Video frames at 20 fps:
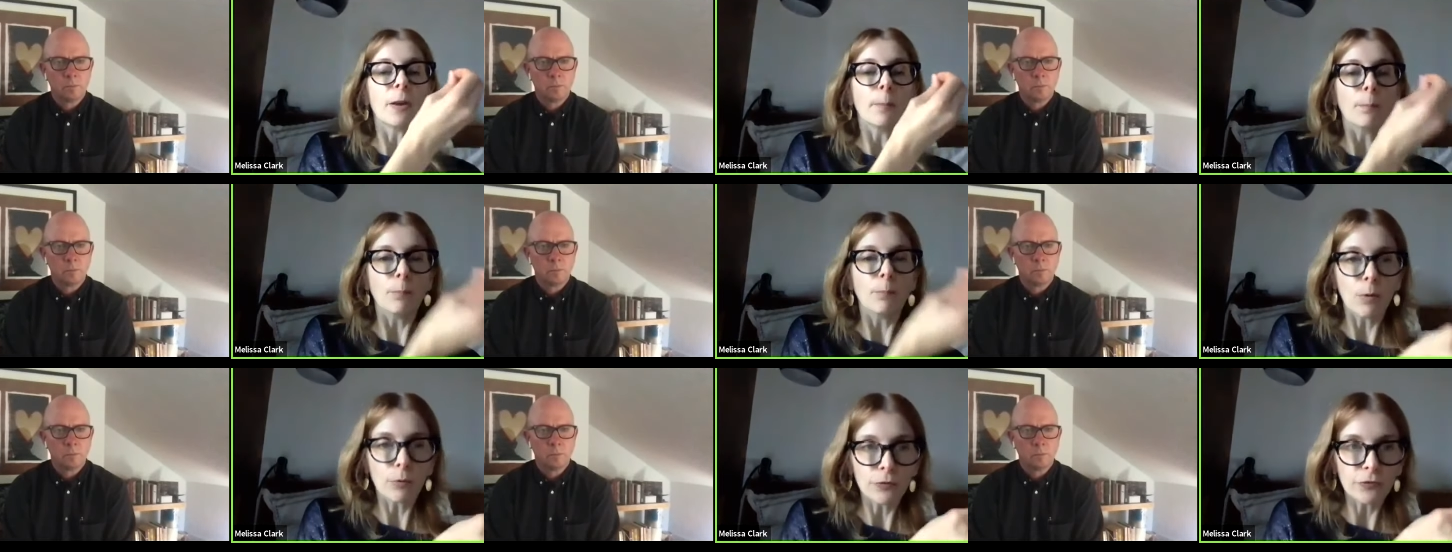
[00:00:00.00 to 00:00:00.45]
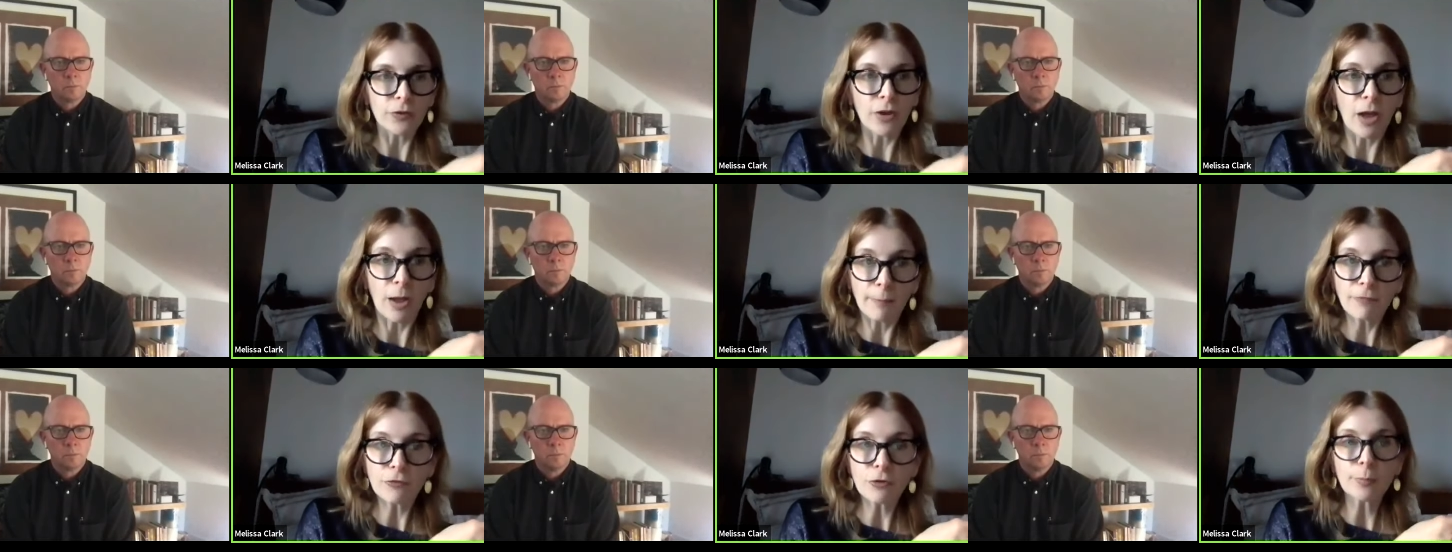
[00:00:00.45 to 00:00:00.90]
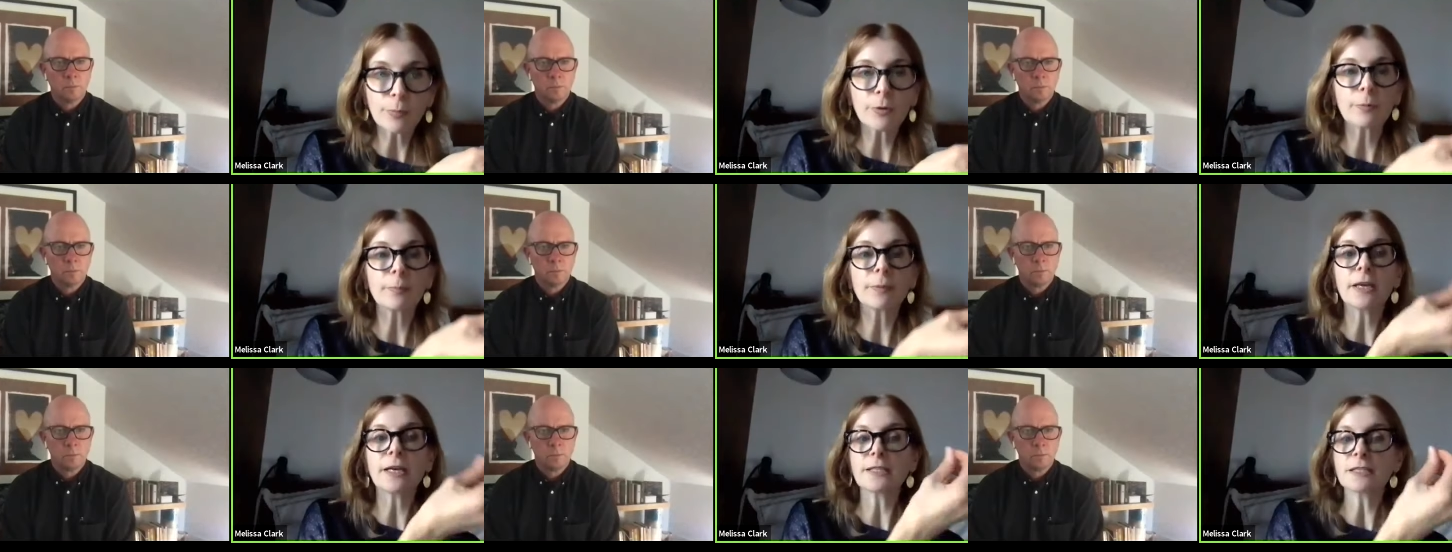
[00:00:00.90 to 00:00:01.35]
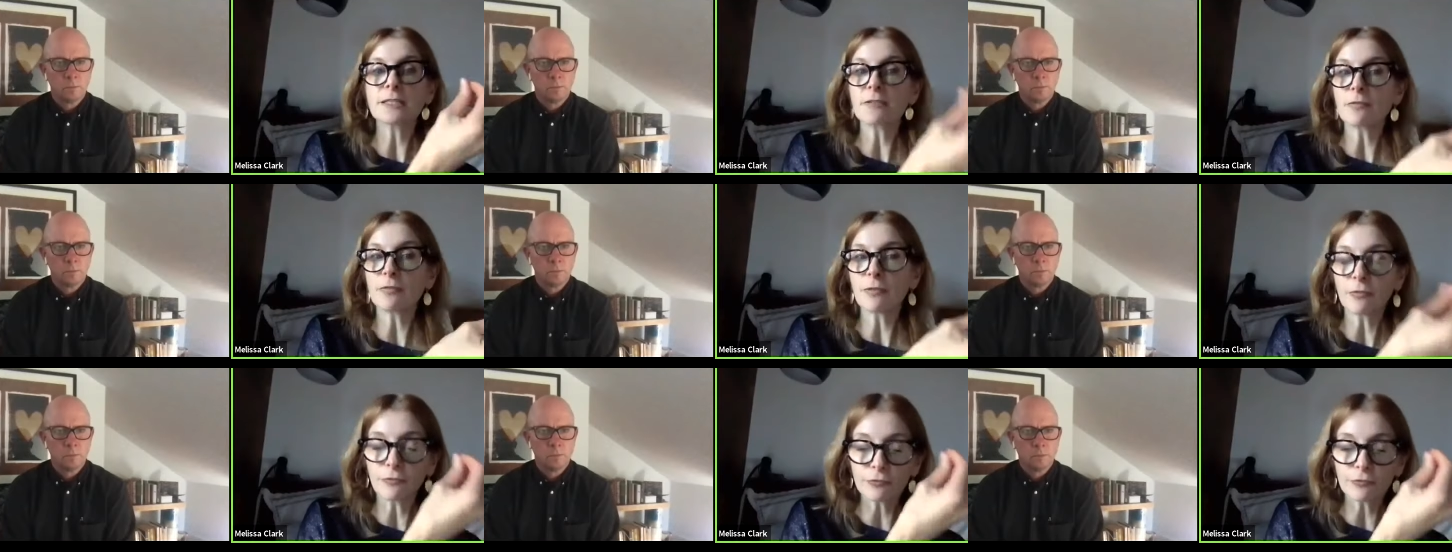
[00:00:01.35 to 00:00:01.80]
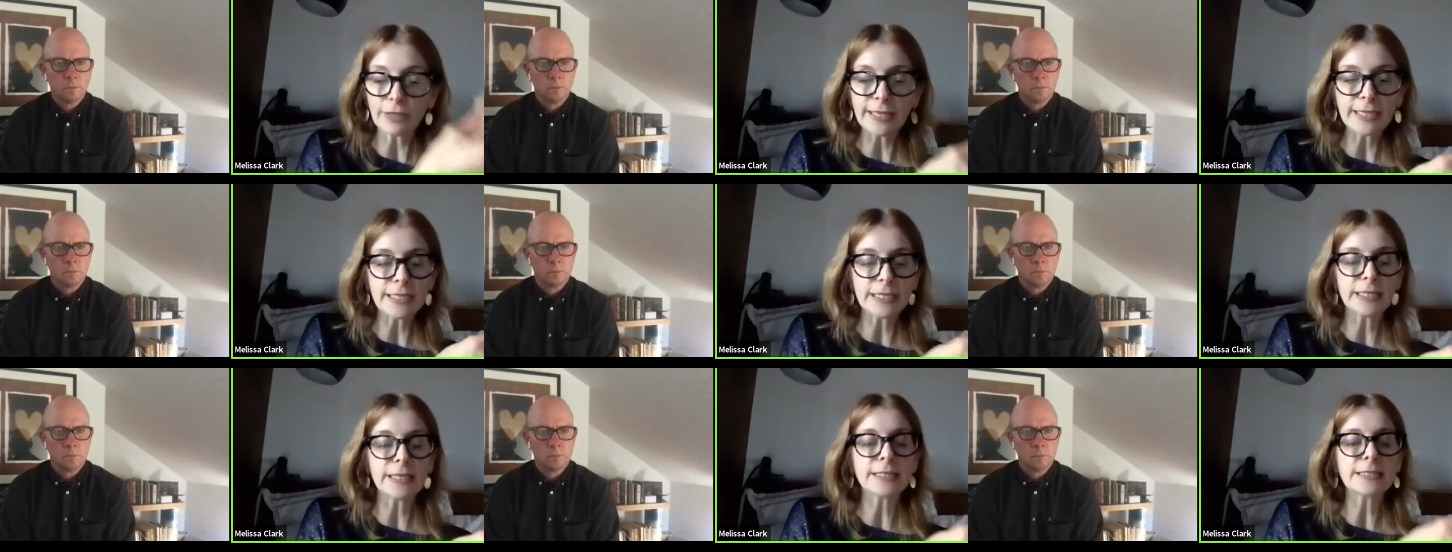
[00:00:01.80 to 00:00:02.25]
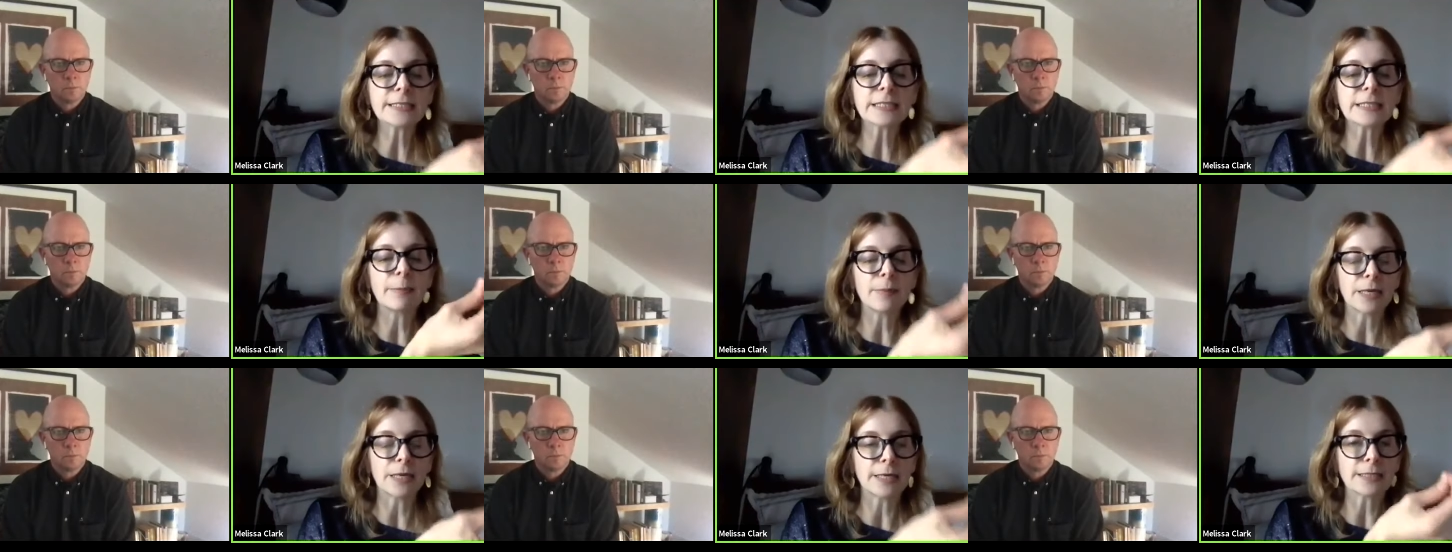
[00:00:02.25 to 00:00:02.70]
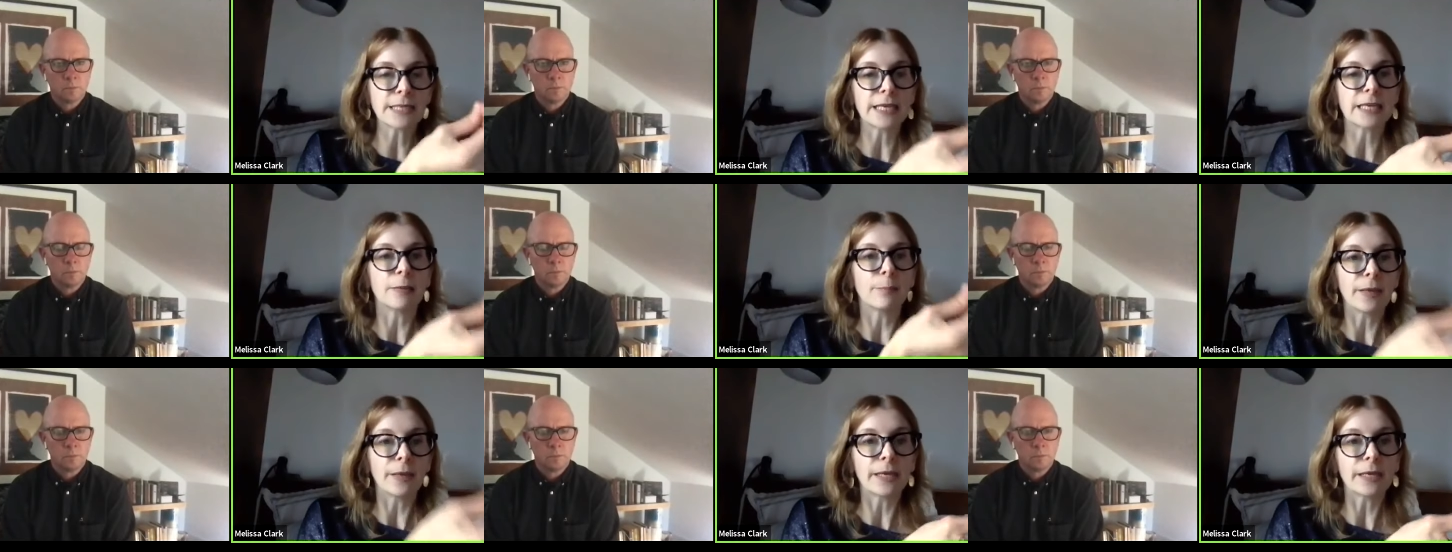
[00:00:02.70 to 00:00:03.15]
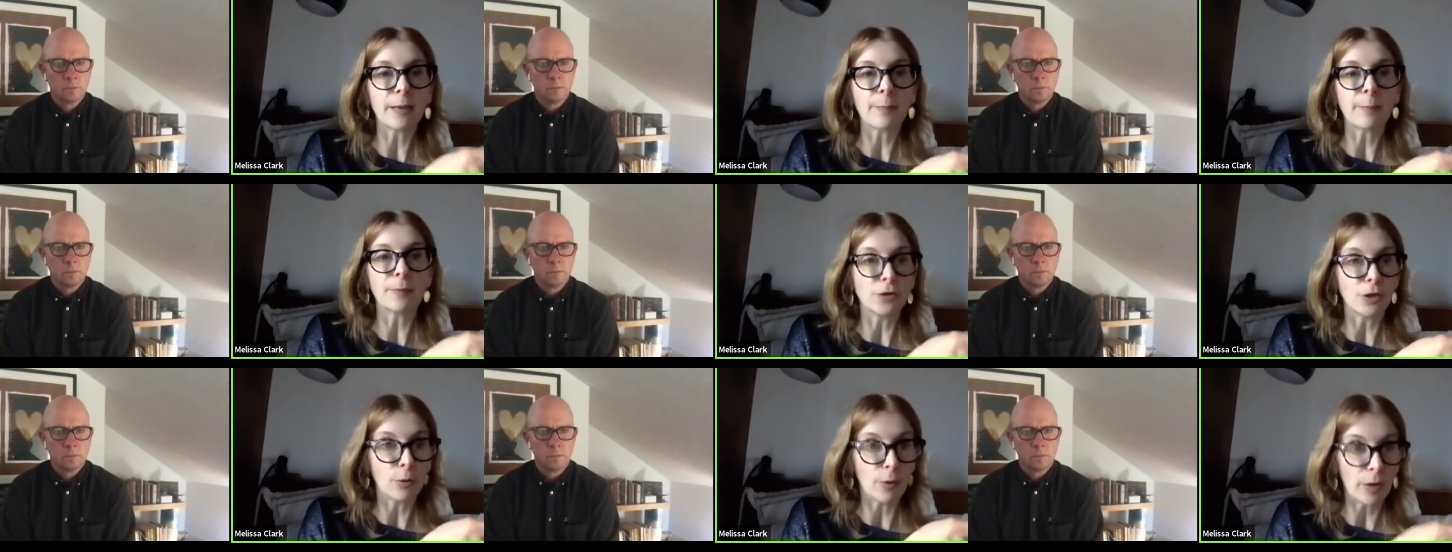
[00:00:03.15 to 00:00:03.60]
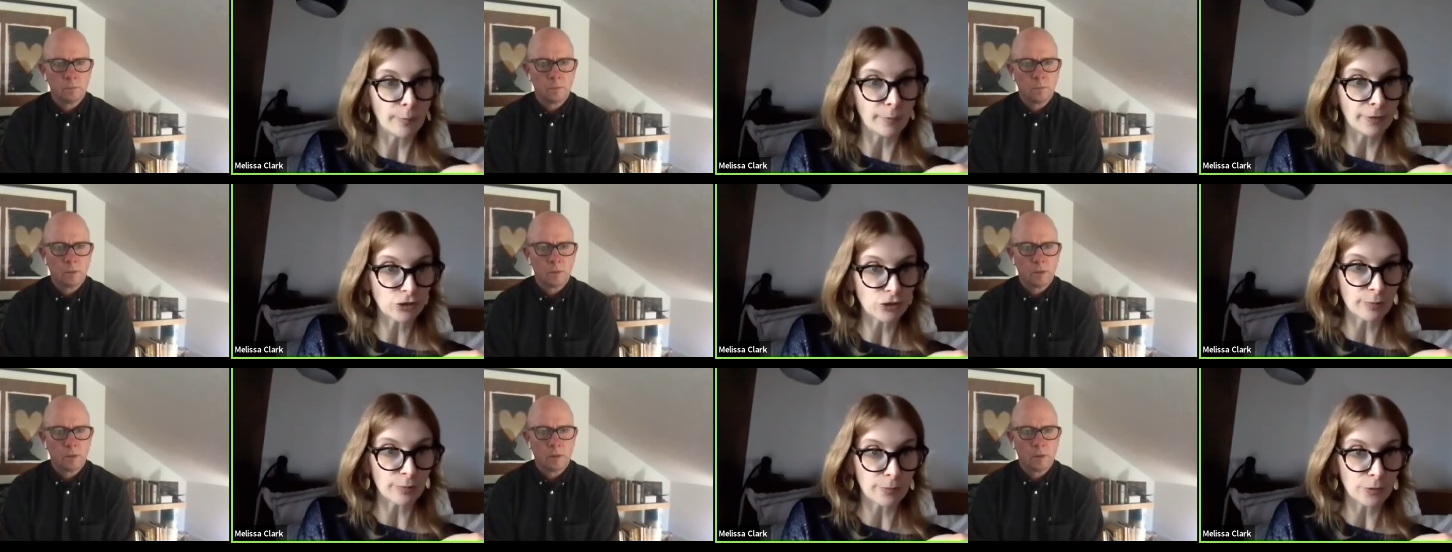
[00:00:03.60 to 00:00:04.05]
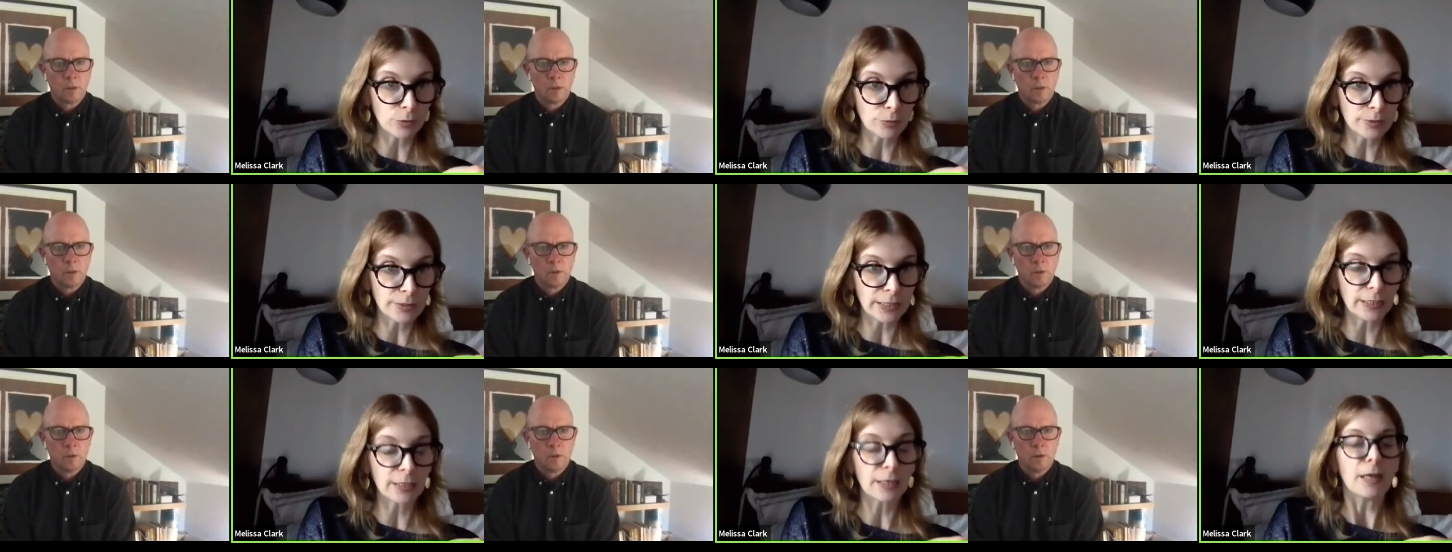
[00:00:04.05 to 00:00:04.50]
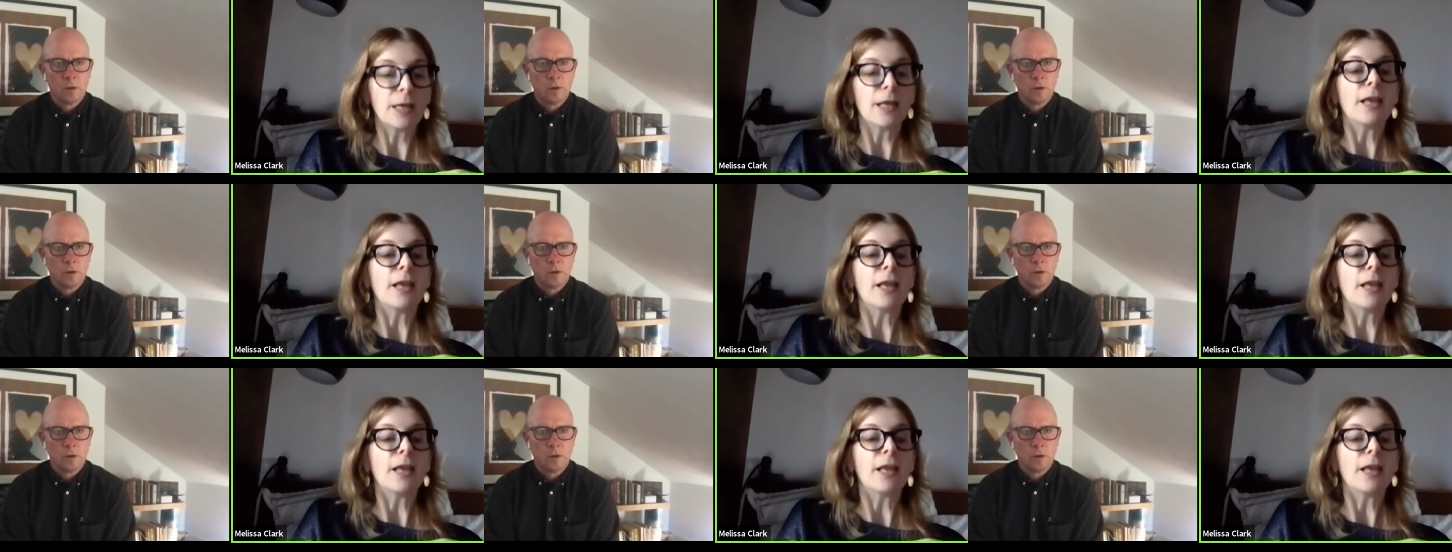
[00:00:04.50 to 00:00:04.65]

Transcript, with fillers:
Speaker 1: most comfortable because of the flakiness and because I can pick it up and know how much I'm using